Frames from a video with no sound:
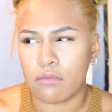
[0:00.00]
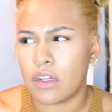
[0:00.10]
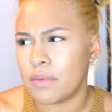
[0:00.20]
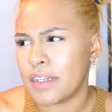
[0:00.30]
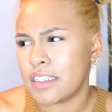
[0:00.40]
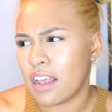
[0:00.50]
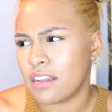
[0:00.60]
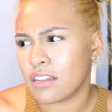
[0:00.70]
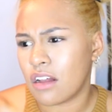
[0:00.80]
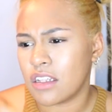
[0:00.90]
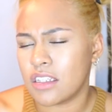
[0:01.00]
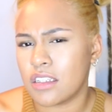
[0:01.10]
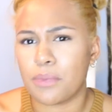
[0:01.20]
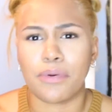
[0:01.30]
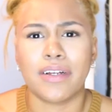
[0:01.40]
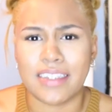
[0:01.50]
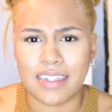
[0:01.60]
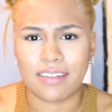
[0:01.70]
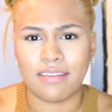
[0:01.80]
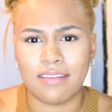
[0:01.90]
what do my stylist call this, the
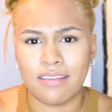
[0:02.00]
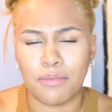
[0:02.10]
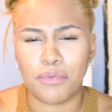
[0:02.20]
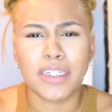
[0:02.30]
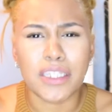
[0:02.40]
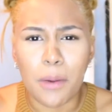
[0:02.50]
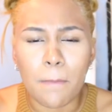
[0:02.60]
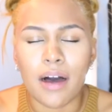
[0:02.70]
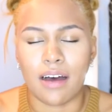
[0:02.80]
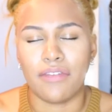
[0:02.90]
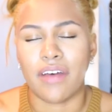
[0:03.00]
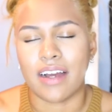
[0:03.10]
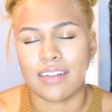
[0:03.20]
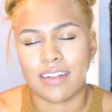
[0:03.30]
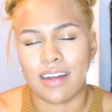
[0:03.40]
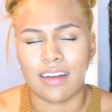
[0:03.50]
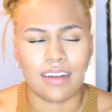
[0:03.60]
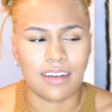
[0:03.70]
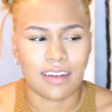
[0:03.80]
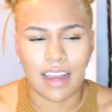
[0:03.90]
prism effect
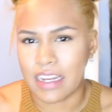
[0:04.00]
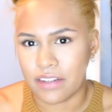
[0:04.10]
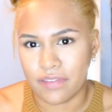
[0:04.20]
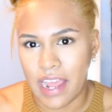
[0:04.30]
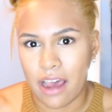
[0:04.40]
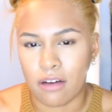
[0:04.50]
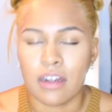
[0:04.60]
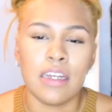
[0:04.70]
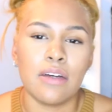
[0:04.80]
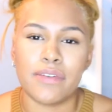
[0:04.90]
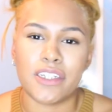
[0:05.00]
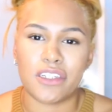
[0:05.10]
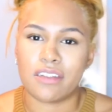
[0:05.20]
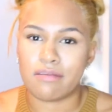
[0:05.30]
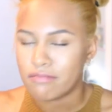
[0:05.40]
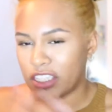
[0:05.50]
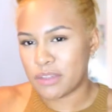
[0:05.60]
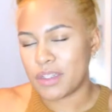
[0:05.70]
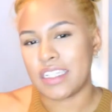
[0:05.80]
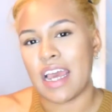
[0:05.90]
kind of now, which
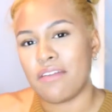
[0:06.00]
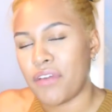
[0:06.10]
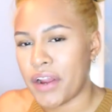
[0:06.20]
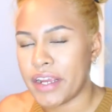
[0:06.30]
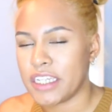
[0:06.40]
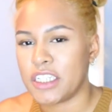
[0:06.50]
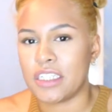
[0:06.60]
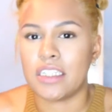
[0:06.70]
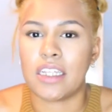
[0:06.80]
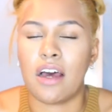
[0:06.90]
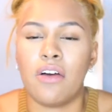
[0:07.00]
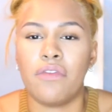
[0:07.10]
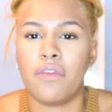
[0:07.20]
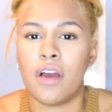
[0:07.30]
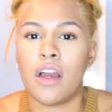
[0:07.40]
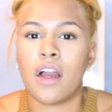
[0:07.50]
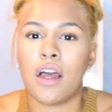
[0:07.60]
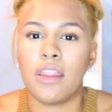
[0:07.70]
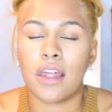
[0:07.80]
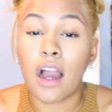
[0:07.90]
just means I have variations of
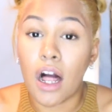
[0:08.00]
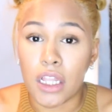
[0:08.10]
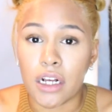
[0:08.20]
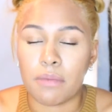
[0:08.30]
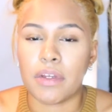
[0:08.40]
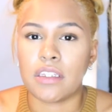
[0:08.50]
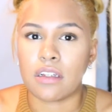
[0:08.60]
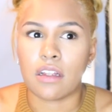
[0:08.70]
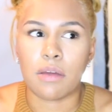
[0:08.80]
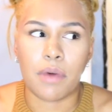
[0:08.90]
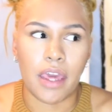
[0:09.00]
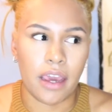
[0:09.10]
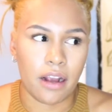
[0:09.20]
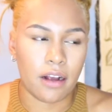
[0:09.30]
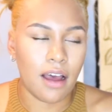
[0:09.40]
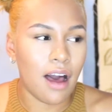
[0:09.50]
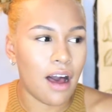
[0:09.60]
the color basically in my hair.